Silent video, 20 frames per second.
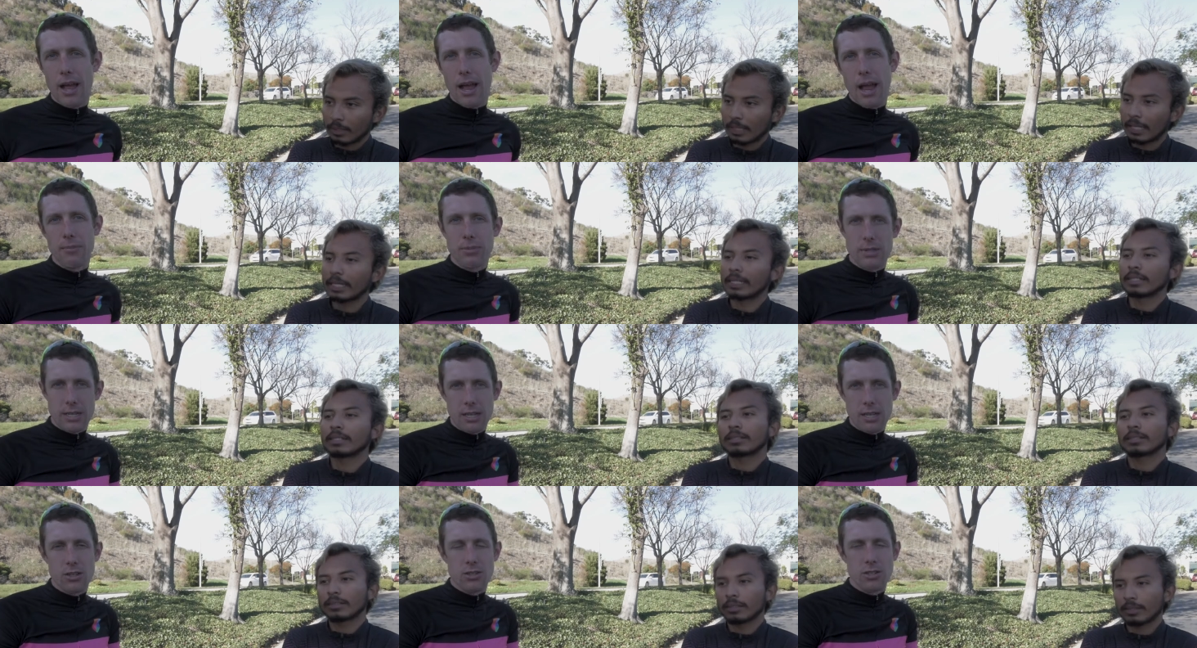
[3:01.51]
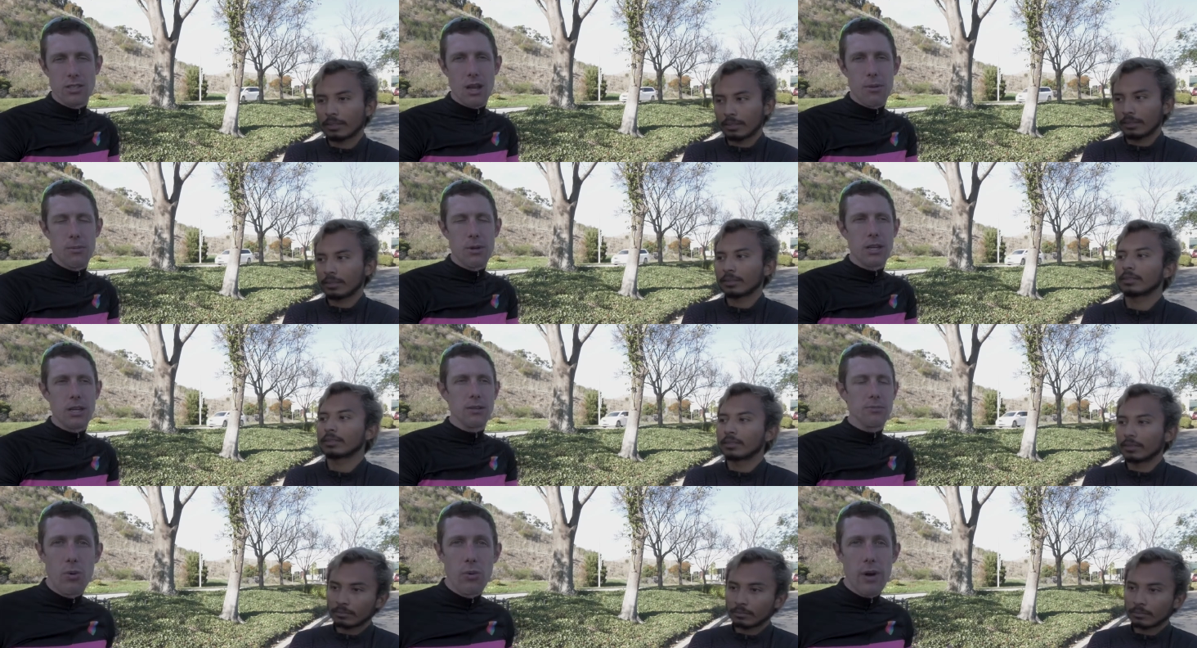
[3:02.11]
Speaker 1: empty in your
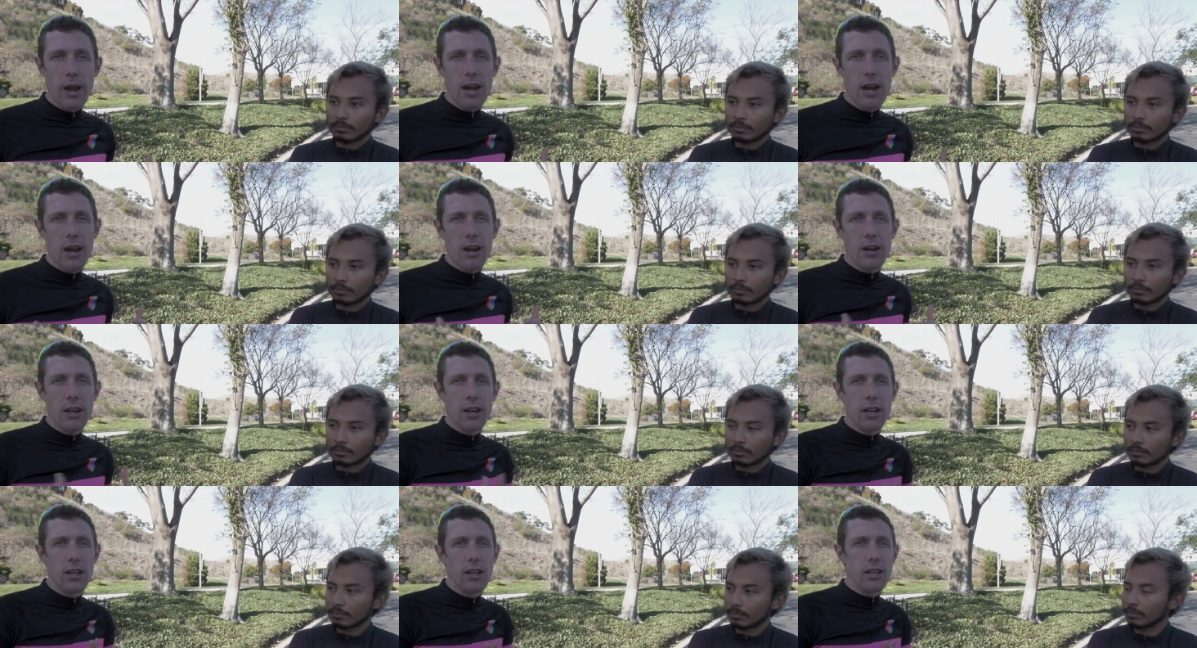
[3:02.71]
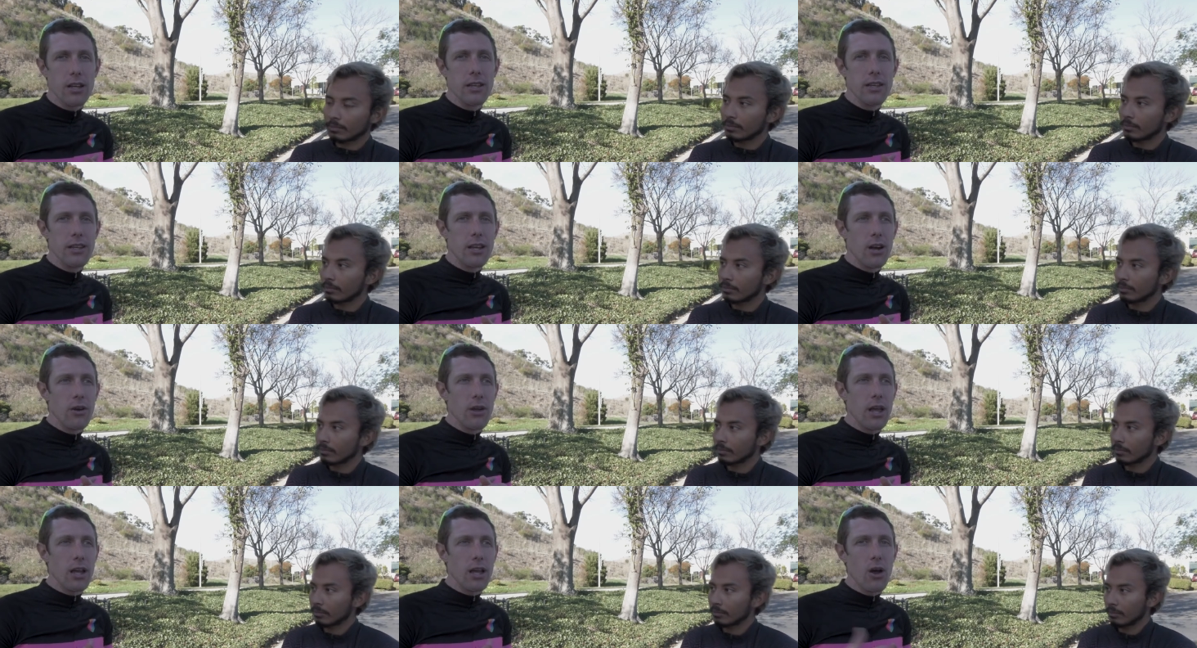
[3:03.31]
stomach. Ray and I are gonna, you
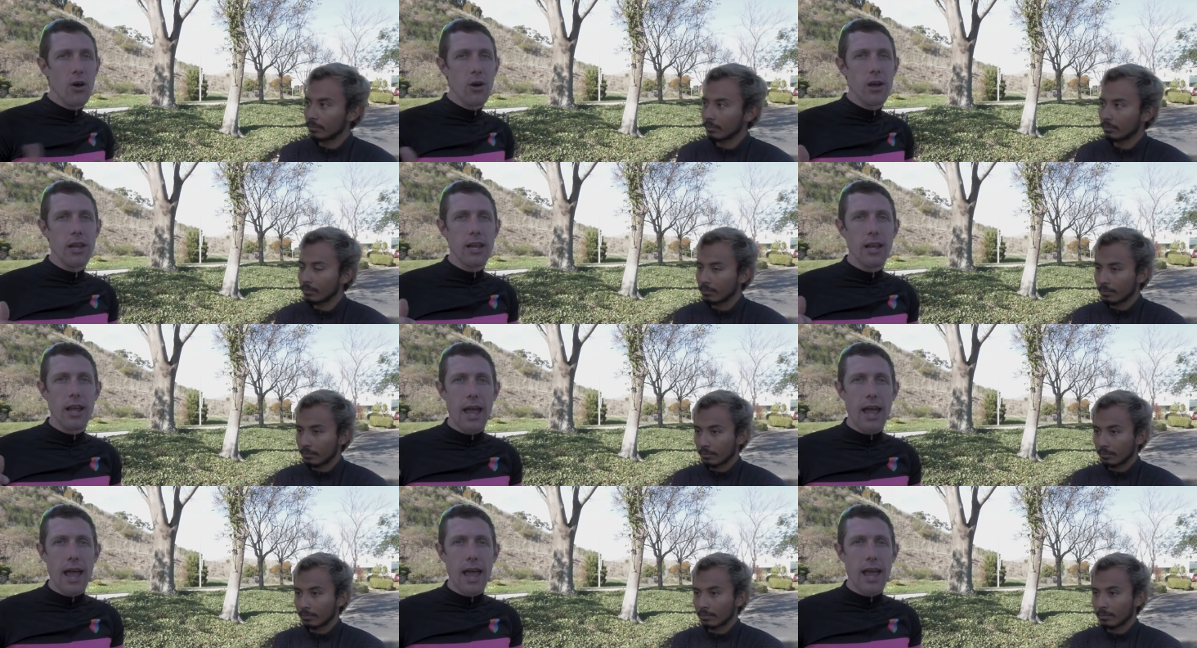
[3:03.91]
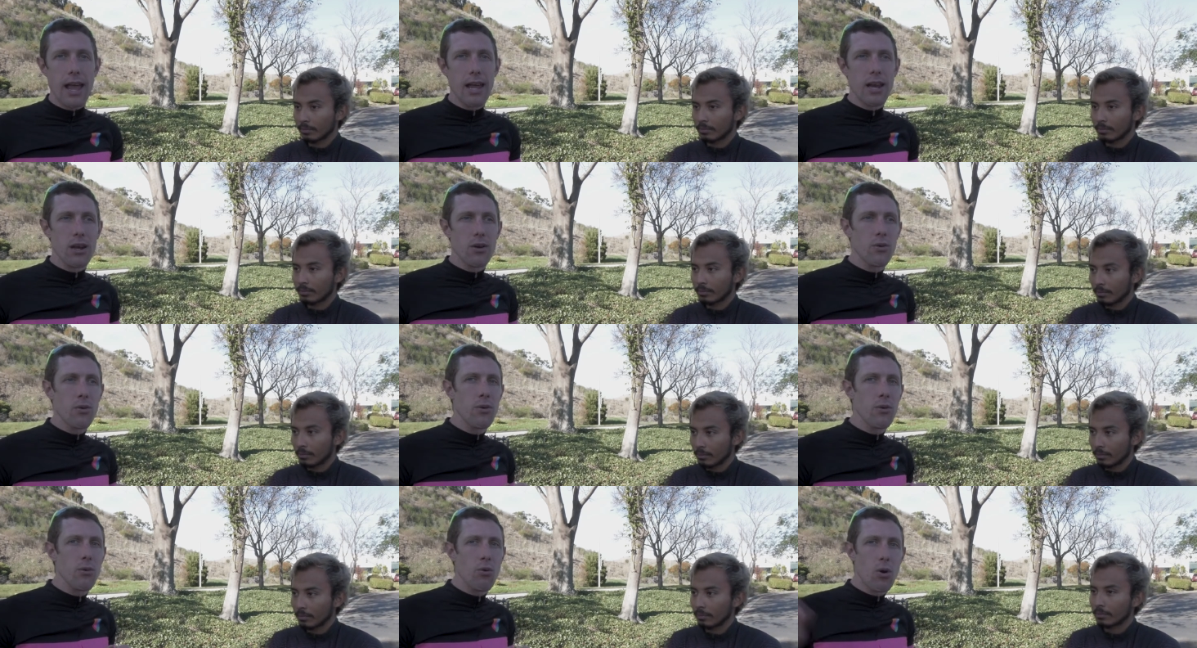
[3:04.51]
know, get going
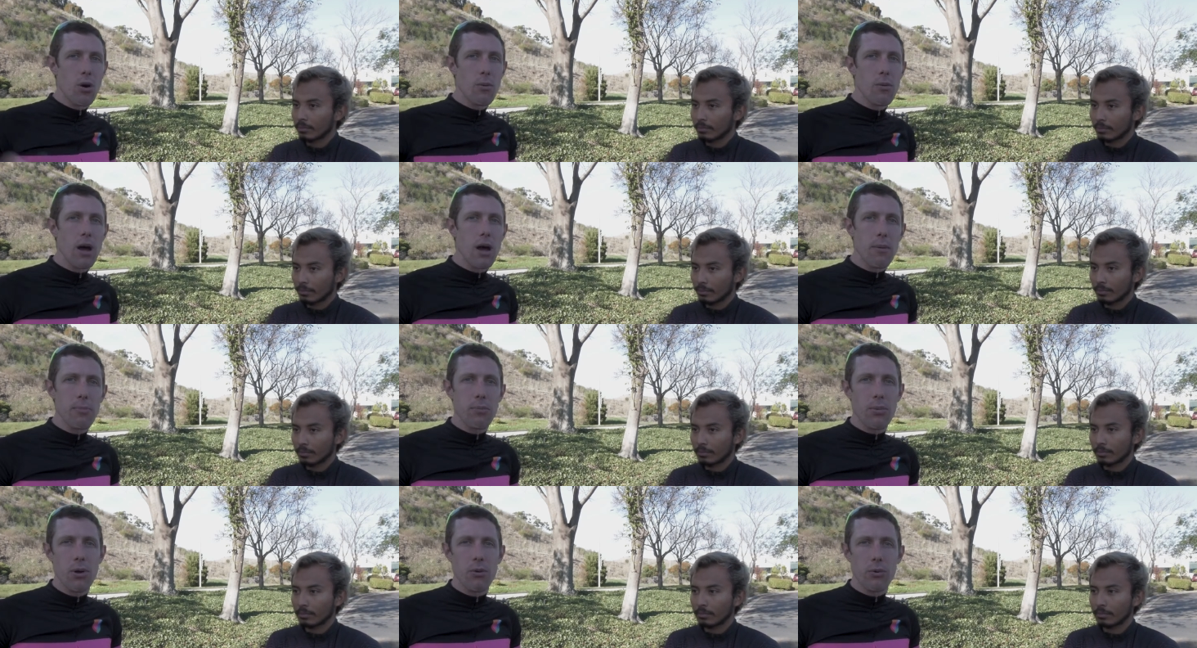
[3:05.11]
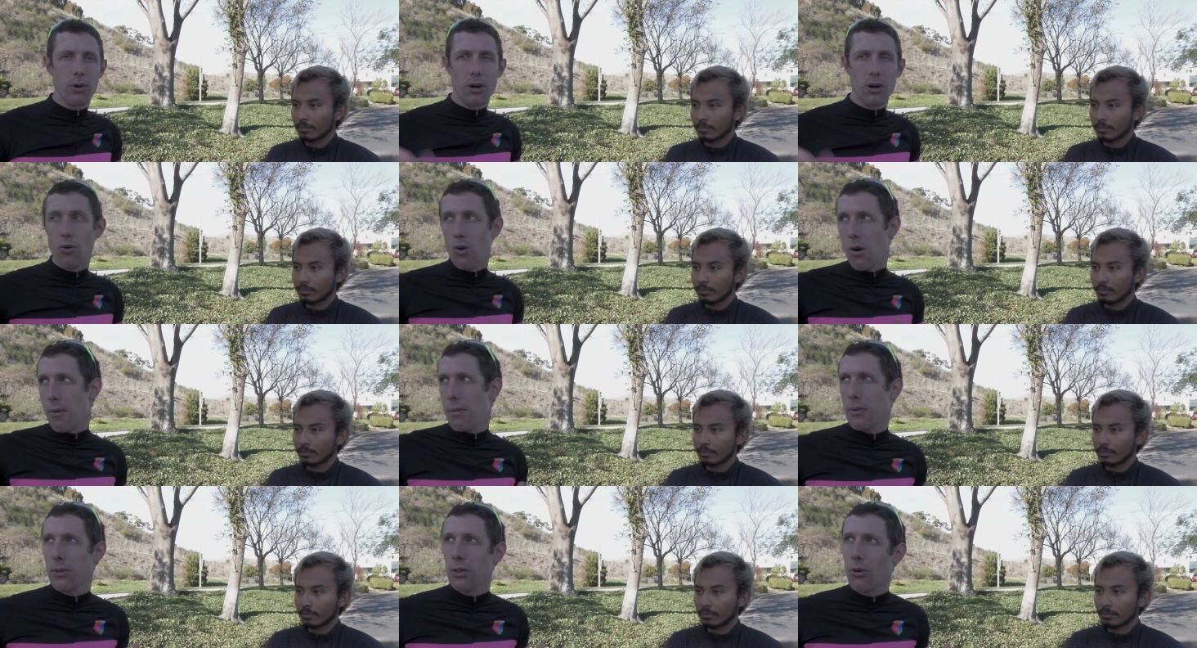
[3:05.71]
and warm up. We're gonna
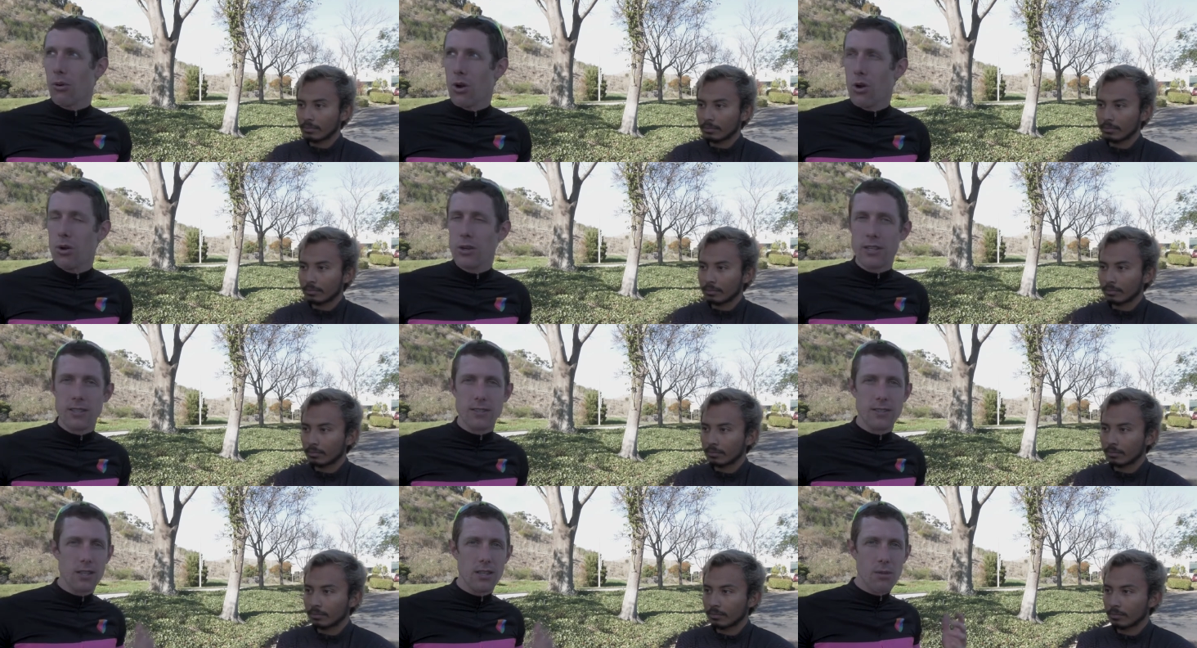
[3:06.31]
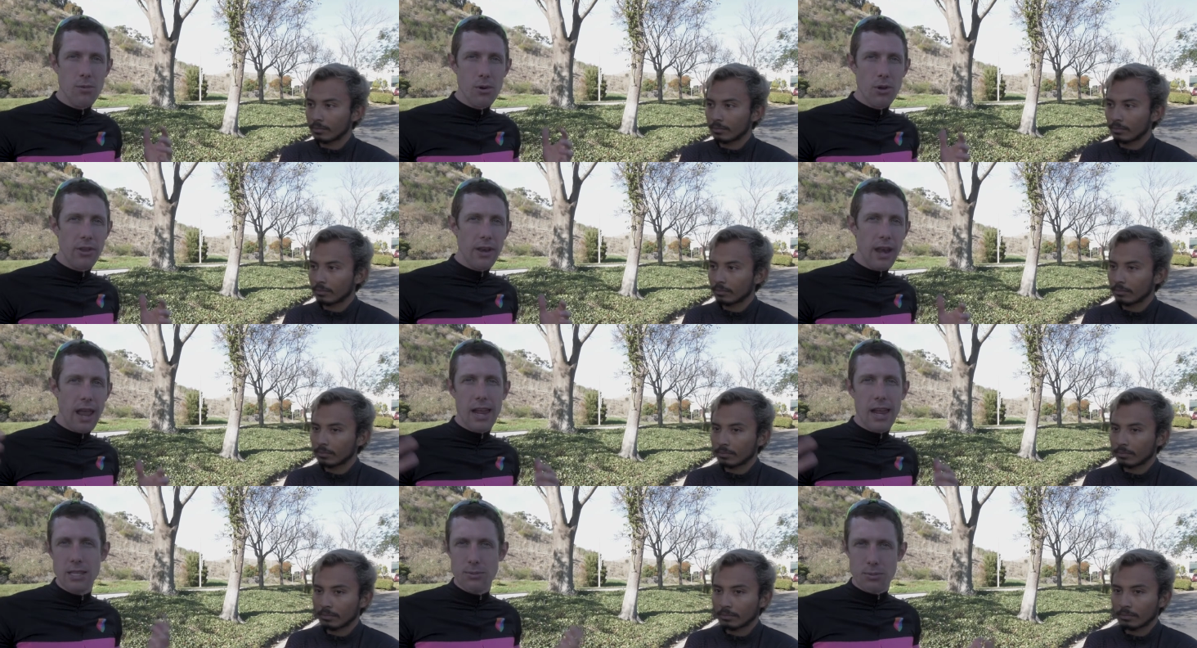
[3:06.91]
warm up on the road because it's in the middle of the
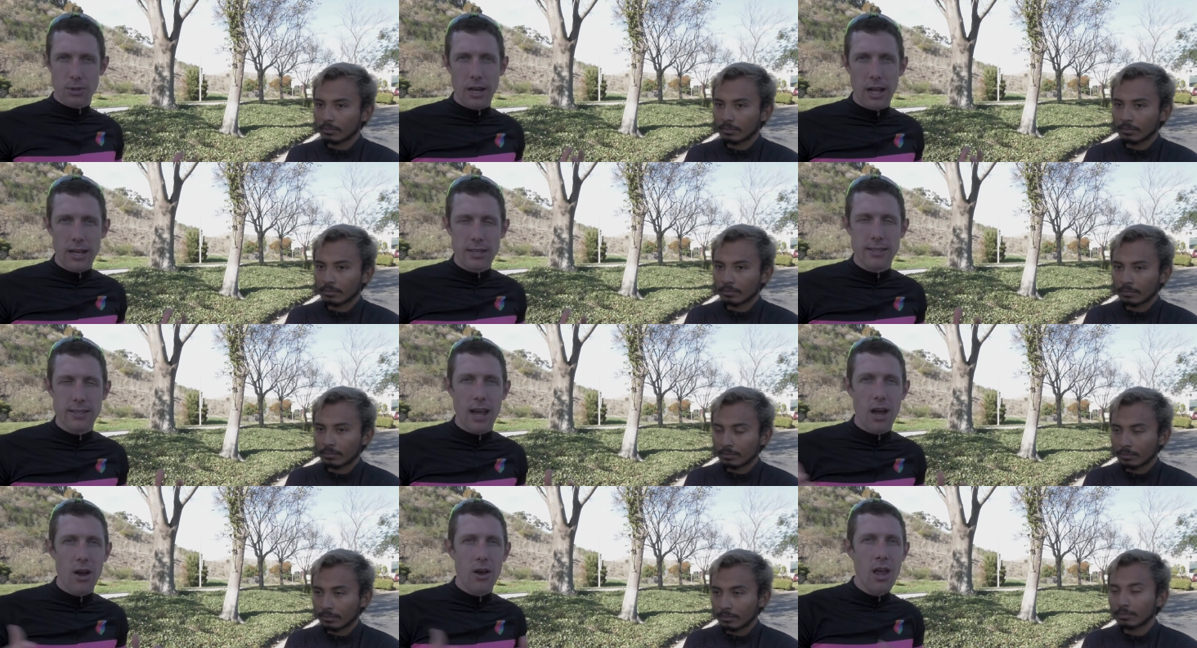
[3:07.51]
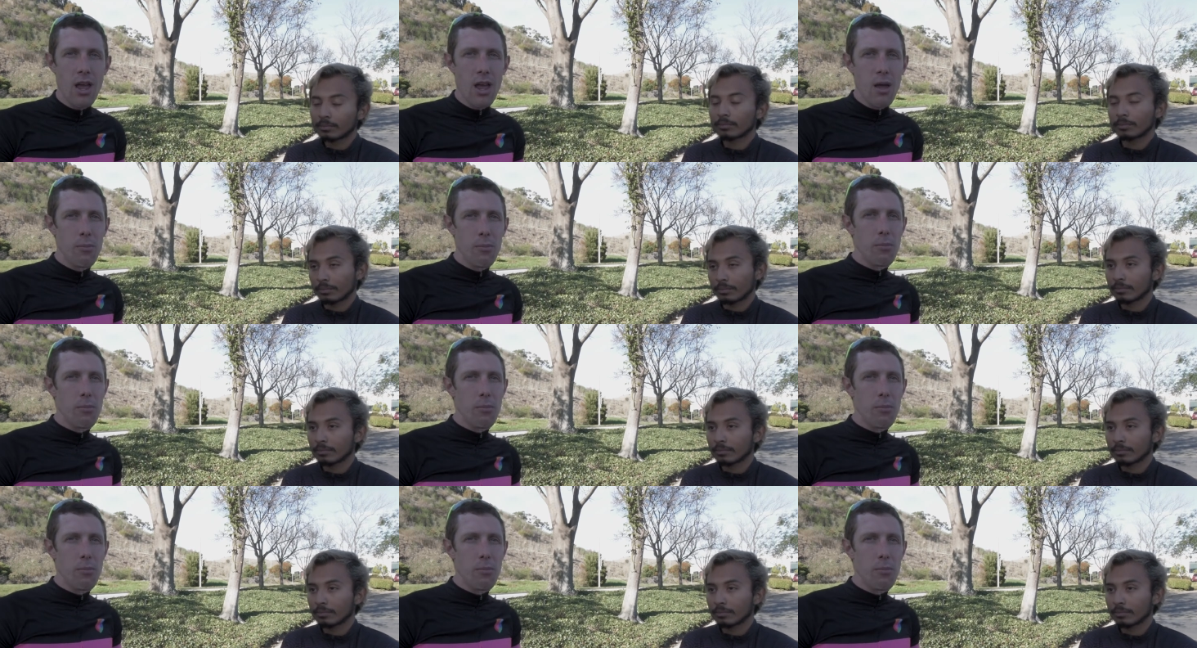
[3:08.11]
day and it's pretty nice out.